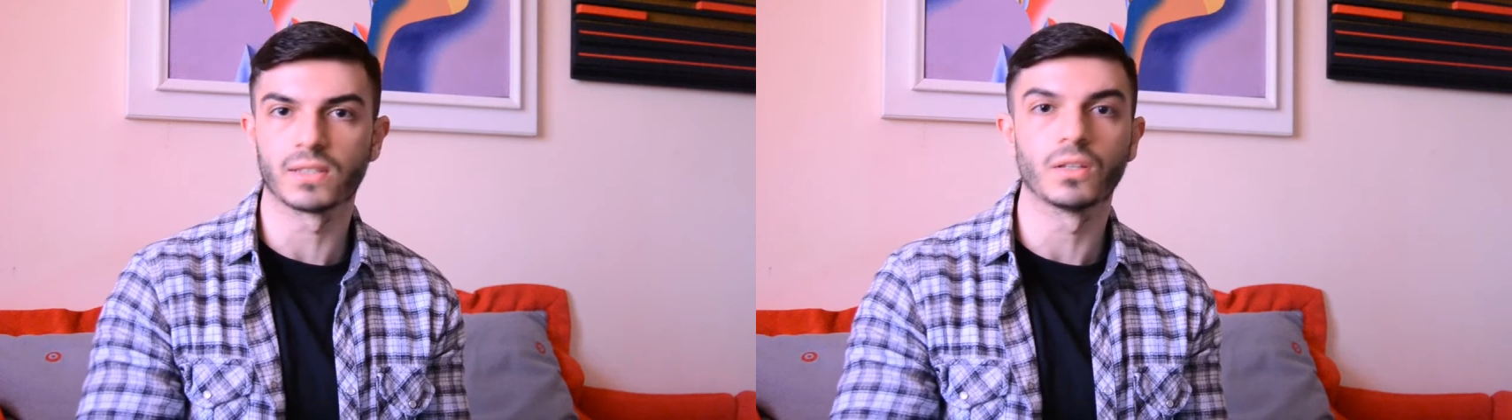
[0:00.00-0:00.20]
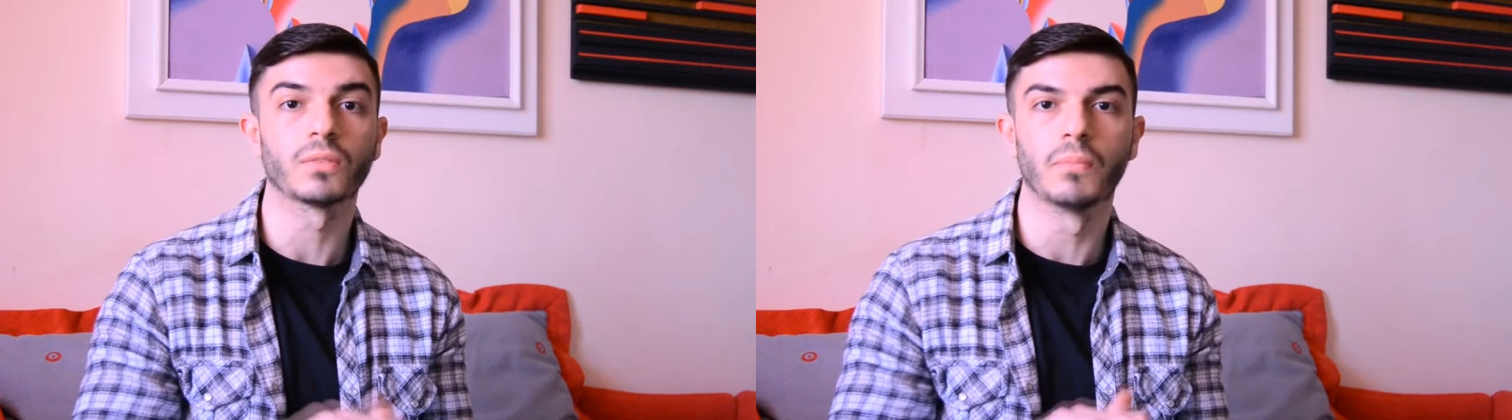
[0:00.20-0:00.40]

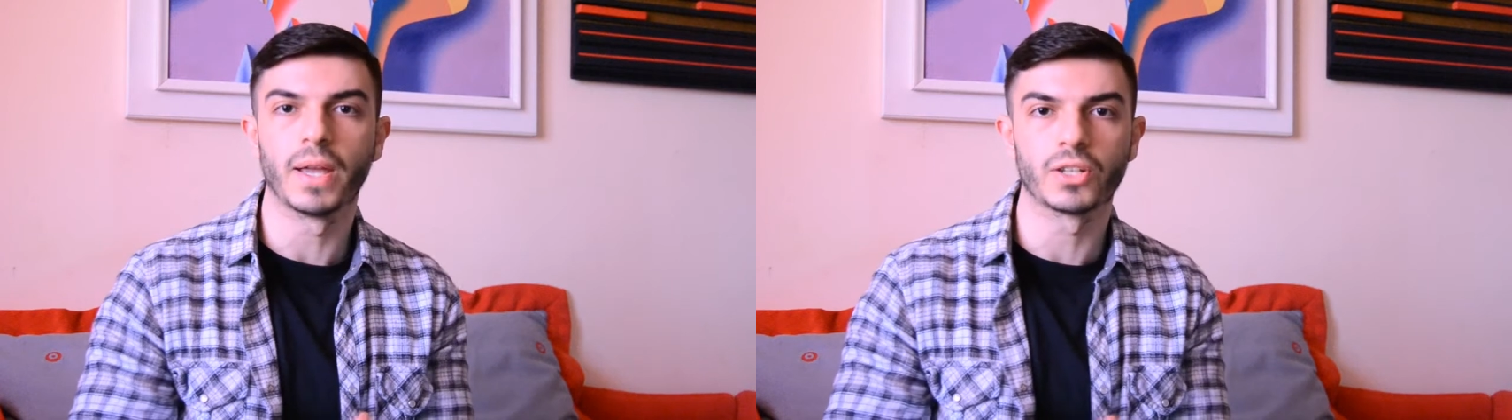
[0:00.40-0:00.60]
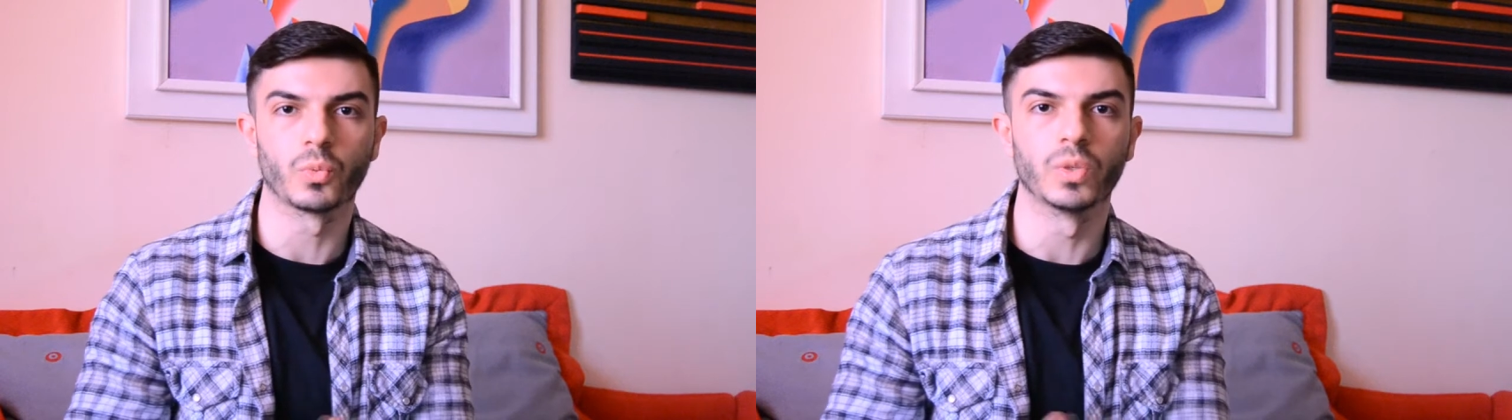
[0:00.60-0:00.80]
not
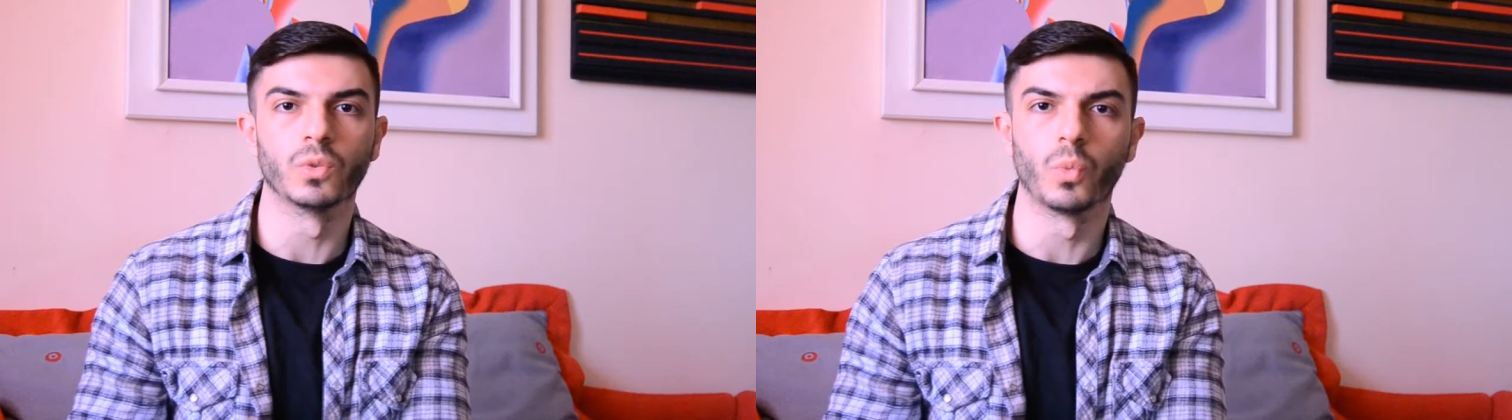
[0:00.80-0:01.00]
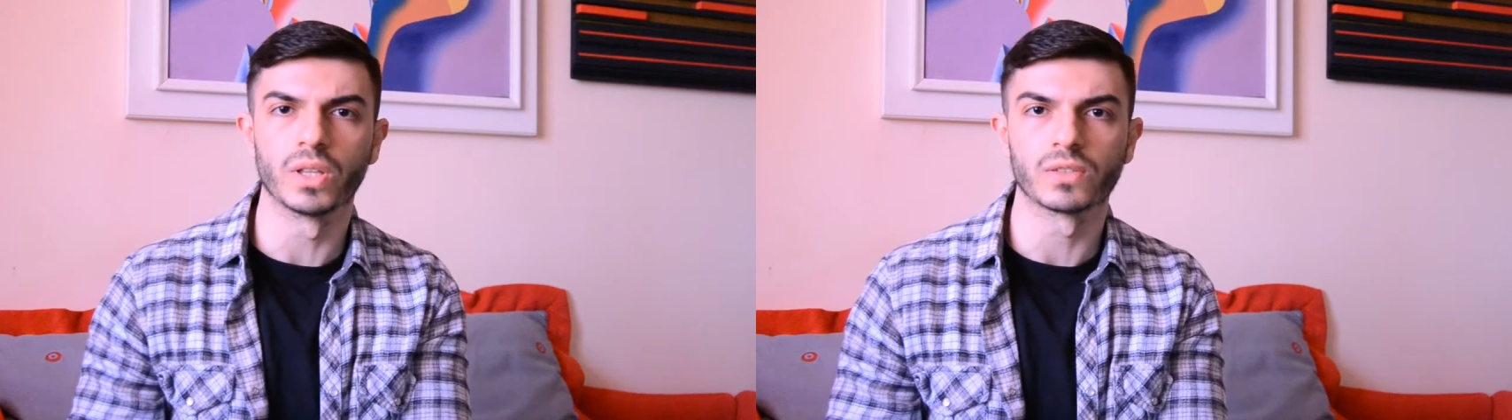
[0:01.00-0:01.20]
match with the
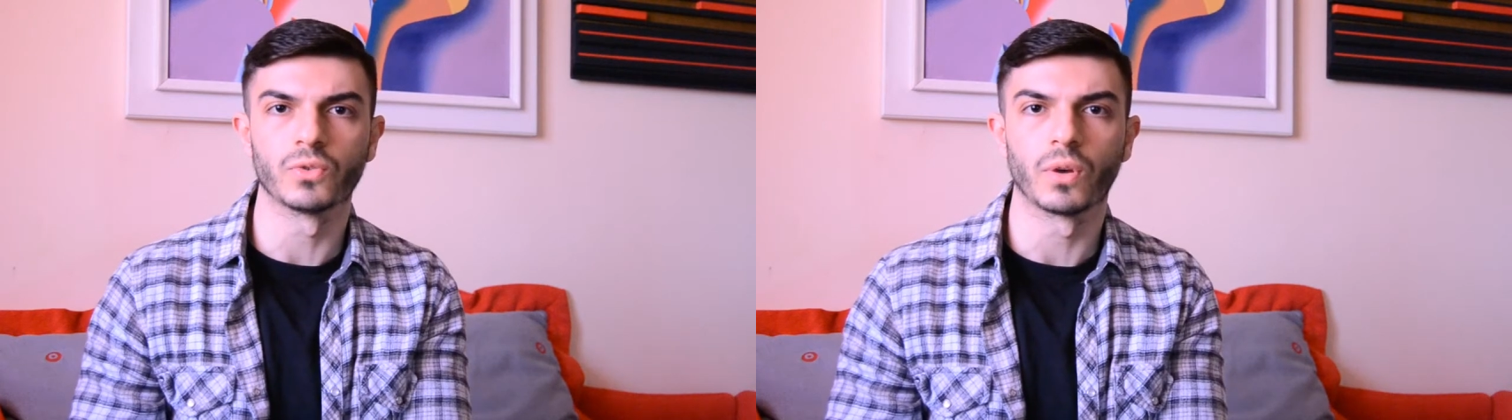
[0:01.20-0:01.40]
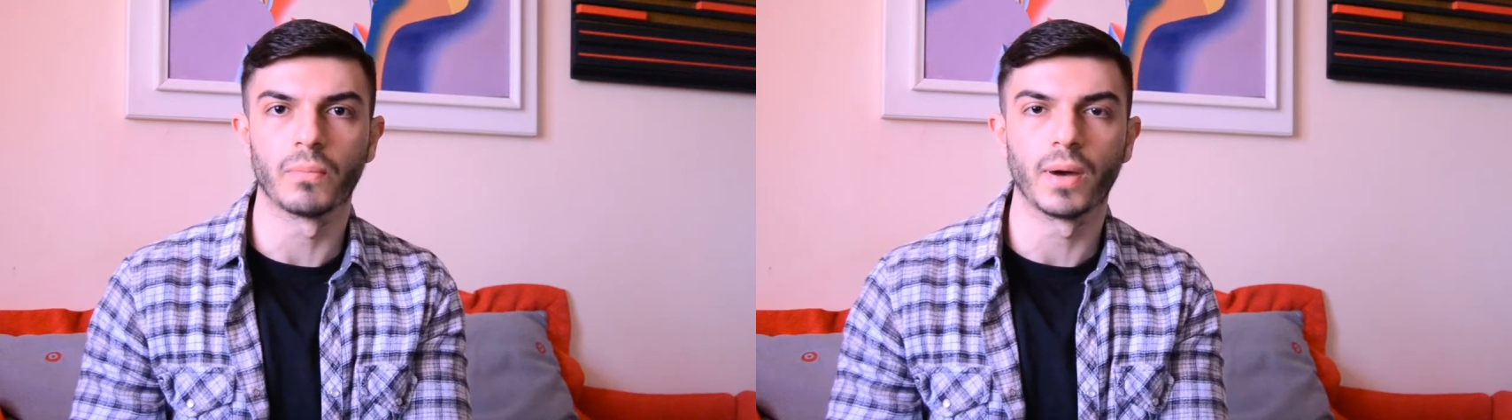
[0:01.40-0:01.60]
wheels
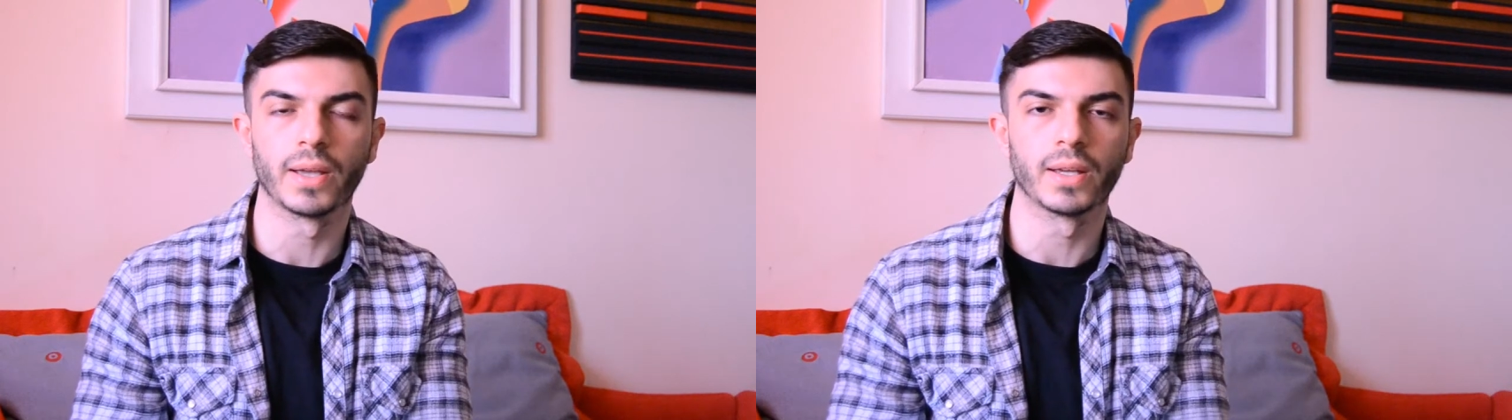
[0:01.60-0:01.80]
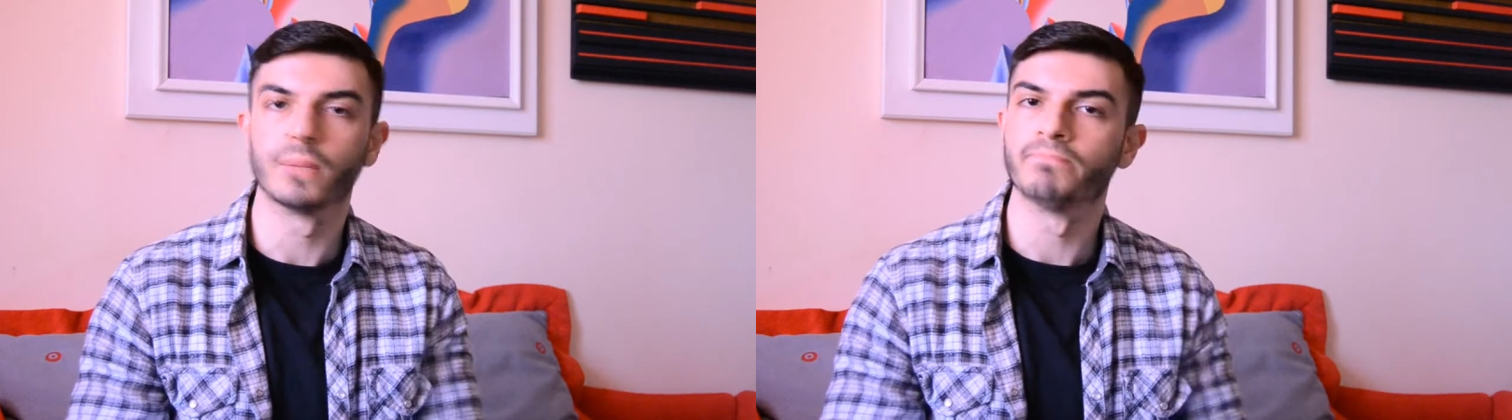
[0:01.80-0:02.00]
you are
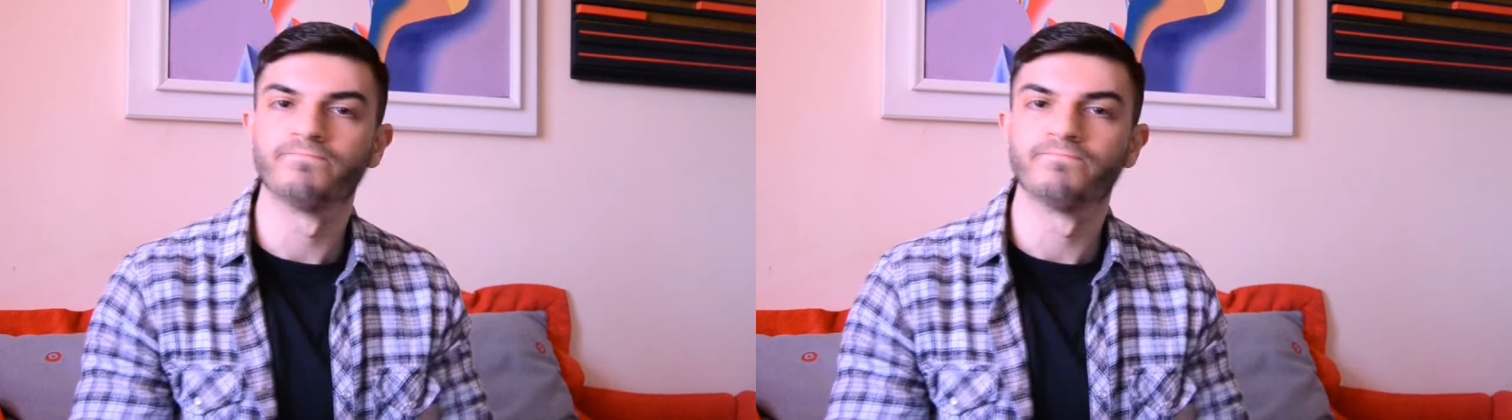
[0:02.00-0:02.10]
buying,